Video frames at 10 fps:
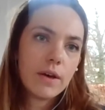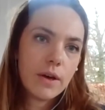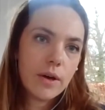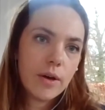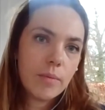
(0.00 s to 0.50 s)

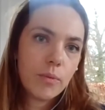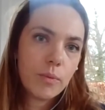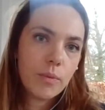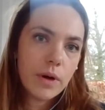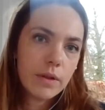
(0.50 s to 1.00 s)

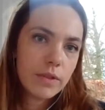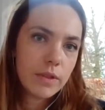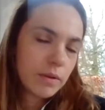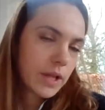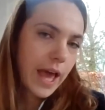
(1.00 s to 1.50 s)

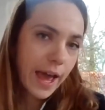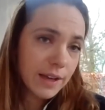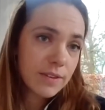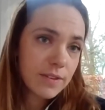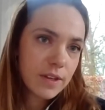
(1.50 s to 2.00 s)

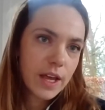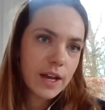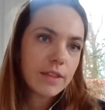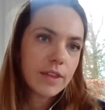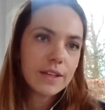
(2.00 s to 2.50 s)
act. And
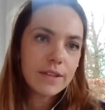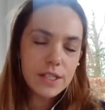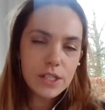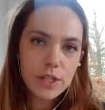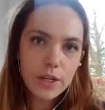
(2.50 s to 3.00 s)
I think
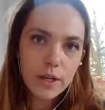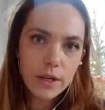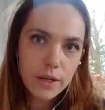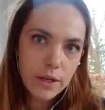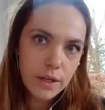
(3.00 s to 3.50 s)
these
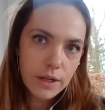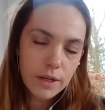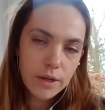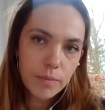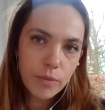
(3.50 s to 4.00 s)

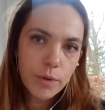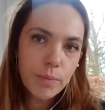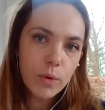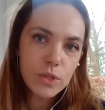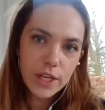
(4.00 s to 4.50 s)

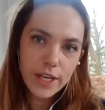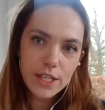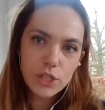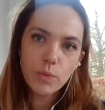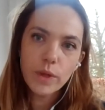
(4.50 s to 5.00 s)
reports and
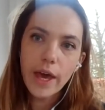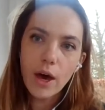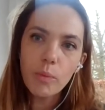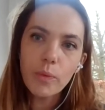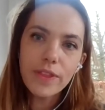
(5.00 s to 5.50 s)
cases really
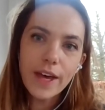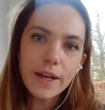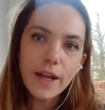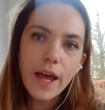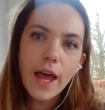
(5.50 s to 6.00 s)
help with that.
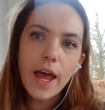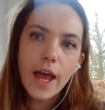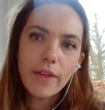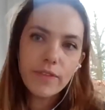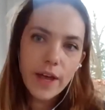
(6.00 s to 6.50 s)

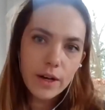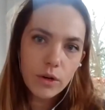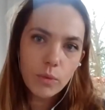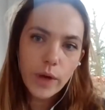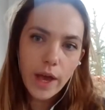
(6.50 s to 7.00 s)
And
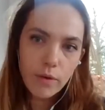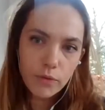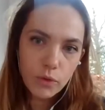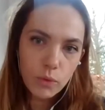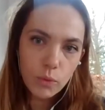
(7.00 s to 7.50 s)
then we
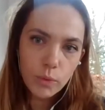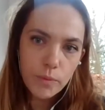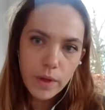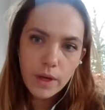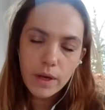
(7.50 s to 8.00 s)
have to
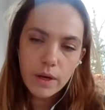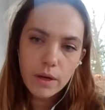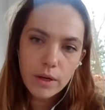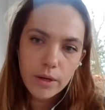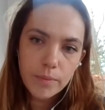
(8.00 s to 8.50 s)

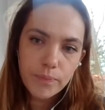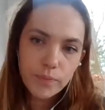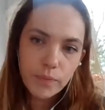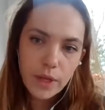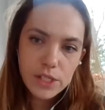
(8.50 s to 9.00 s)

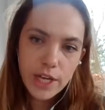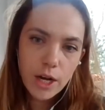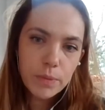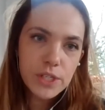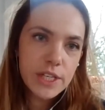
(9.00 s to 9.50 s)
set
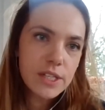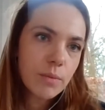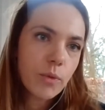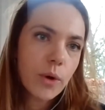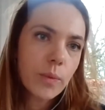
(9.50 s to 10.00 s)
up a
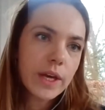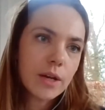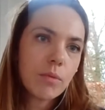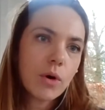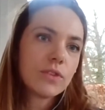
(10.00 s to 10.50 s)
system where we
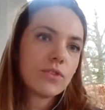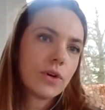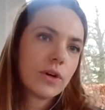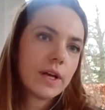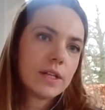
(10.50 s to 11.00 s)
can
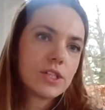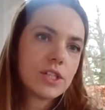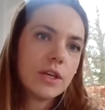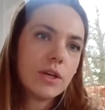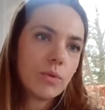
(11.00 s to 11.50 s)
monitor and
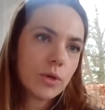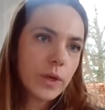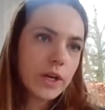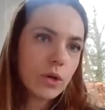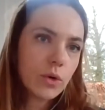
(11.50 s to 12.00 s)
see what
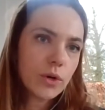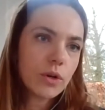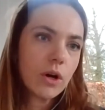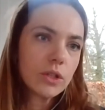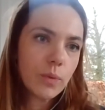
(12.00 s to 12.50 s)
we can learn
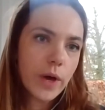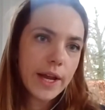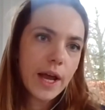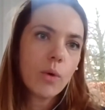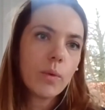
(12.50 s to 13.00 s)
along the way
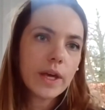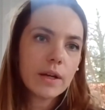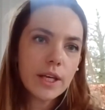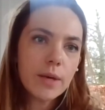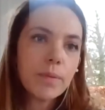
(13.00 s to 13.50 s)
and how we
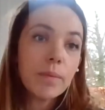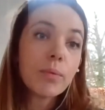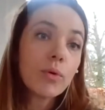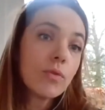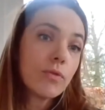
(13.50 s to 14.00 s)
can keep
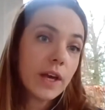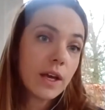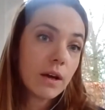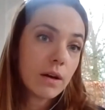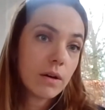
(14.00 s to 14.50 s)

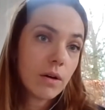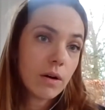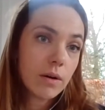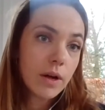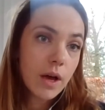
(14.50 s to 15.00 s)
improving
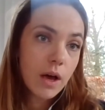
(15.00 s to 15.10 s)
our